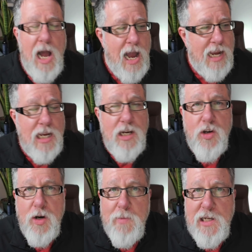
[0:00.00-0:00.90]
I can
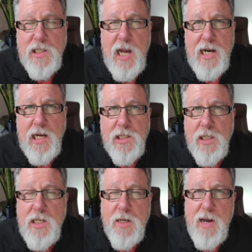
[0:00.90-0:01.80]
turn my side
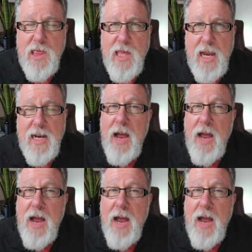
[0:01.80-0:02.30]
hustle into my thing.